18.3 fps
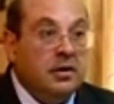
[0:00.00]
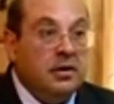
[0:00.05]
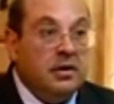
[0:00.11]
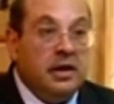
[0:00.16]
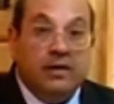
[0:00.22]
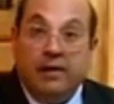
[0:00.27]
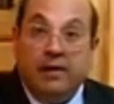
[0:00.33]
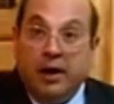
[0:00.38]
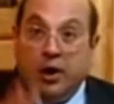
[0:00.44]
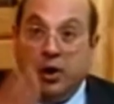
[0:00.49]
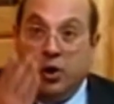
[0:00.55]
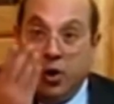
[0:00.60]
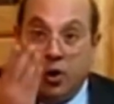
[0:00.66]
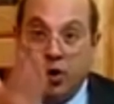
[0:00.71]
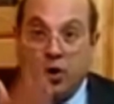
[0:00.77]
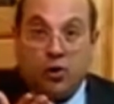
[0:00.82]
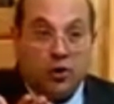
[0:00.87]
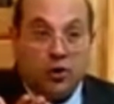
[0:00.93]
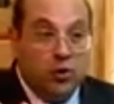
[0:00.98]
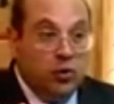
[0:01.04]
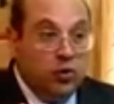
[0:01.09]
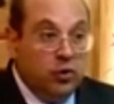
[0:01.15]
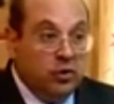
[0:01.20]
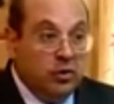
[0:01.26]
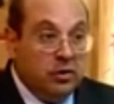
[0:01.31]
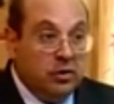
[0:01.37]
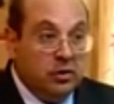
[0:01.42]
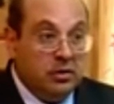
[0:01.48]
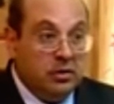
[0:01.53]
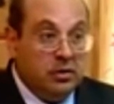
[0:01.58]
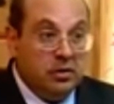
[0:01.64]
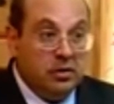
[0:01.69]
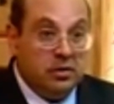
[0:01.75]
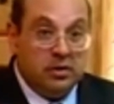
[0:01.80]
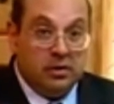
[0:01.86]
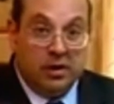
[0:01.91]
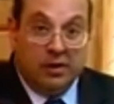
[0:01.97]
they will look to
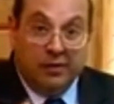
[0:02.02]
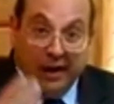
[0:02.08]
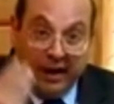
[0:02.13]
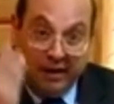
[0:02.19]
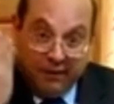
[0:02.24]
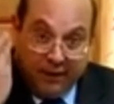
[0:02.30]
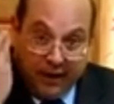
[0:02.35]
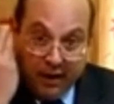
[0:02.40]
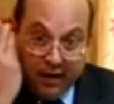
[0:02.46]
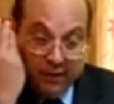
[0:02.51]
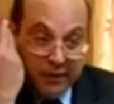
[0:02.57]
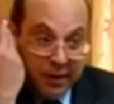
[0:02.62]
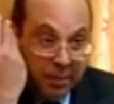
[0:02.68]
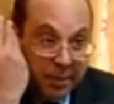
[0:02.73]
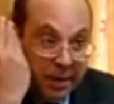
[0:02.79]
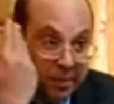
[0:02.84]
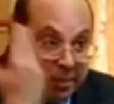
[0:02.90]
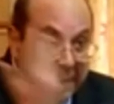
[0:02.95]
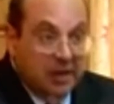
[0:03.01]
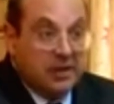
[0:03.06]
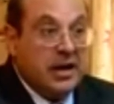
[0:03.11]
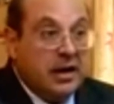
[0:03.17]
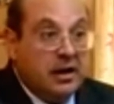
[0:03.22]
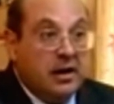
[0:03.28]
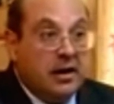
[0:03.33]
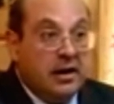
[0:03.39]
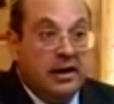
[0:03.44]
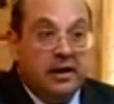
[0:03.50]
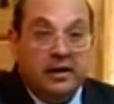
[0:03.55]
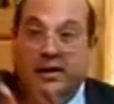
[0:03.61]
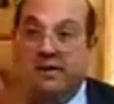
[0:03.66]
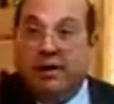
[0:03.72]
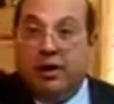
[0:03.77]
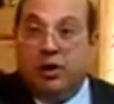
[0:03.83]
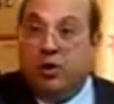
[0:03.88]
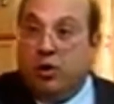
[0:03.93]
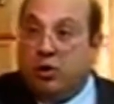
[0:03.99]
the welfare of the people generally, they
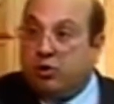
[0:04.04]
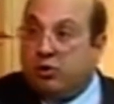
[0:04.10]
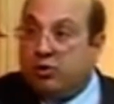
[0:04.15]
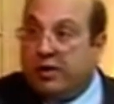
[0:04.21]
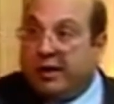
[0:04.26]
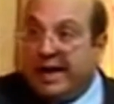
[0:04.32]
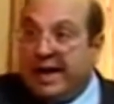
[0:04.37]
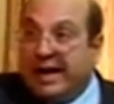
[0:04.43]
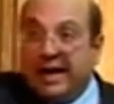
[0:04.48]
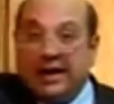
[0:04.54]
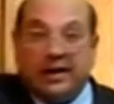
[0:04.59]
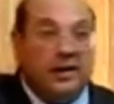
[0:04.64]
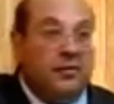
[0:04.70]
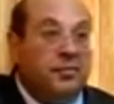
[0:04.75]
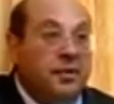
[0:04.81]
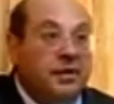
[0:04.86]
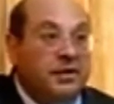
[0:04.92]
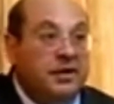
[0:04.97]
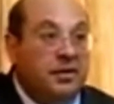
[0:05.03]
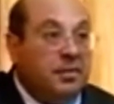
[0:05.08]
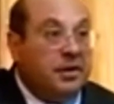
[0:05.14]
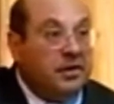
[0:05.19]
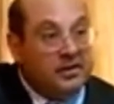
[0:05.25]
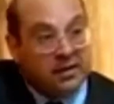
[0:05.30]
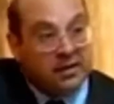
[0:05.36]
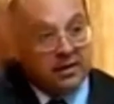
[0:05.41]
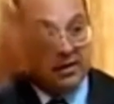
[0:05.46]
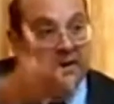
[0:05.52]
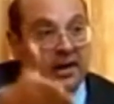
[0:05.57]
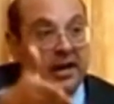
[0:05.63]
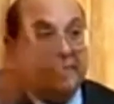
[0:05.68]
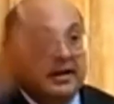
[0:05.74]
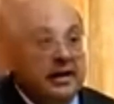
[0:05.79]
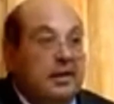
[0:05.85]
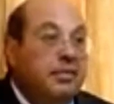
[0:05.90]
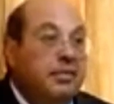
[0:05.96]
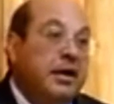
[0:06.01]
will look to the directive principles
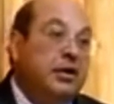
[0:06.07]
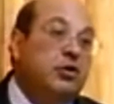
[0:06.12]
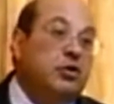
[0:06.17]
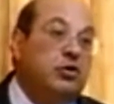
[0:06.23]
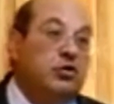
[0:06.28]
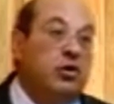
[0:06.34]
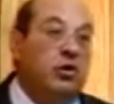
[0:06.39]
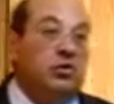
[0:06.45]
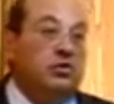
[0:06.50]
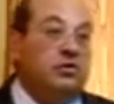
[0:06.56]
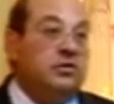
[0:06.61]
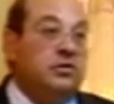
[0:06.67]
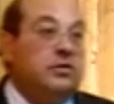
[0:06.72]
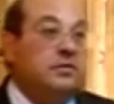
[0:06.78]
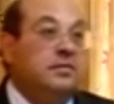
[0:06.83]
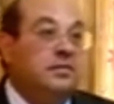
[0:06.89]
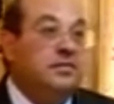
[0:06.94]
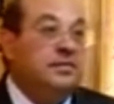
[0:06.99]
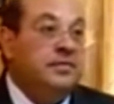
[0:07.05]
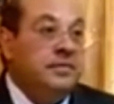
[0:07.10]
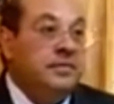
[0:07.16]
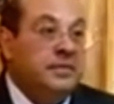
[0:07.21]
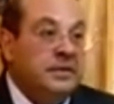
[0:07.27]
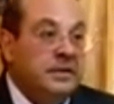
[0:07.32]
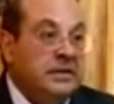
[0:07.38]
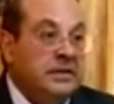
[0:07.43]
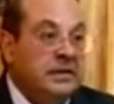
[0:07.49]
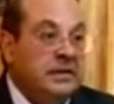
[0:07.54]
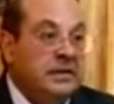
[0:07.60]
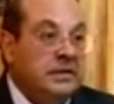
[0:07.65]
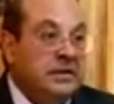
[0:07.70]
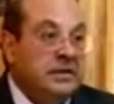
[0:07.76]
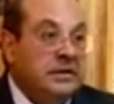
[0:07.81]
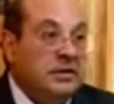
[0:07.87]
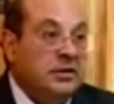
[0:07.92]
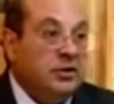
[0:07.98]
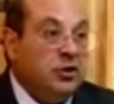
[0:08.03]
and then make those laws.
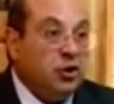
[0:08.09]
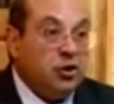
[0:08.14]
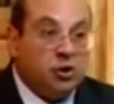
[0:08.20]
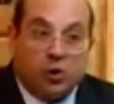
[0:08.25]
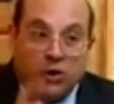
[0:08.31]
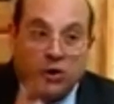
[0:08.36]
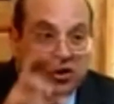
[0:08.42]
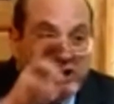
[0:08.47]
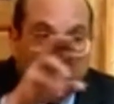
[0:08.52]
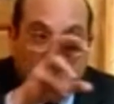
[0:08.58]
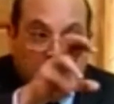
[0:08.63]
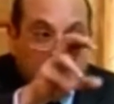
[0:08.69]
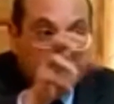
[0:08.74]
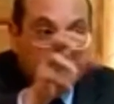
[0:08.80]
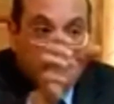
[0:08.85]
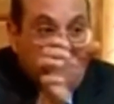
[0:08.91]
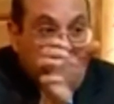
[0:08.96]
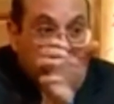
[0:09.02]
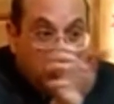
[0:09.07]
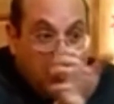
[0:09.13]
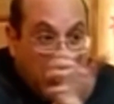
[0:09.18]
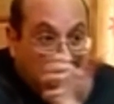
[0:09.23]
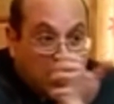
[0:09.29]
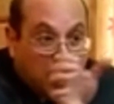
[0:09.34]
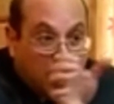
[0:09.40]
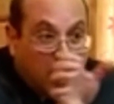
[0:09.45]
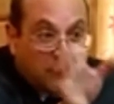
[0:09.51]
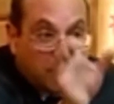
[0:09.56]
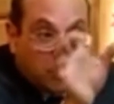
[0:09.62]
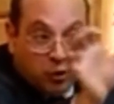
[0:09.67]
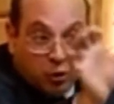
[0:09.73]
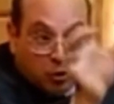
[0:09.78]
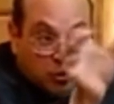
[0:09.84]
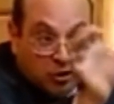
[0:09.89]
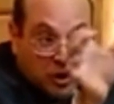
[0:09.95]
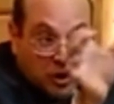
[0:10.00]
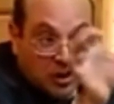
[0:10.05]
So socialism is part of
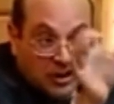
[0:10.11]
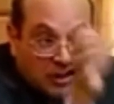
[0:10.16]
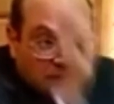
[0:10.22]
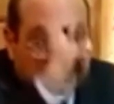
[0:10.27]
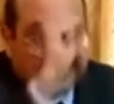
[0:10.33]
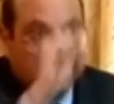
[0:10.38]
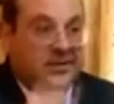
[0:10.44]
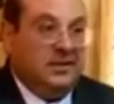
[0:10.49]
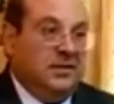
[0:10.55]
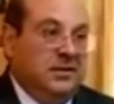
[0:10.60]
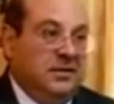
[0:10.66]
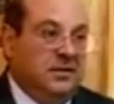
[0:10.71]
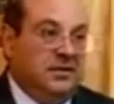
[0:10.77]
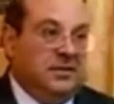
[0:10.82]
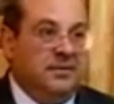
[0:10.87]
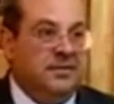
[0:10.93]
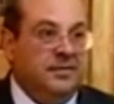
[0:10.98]
social justice.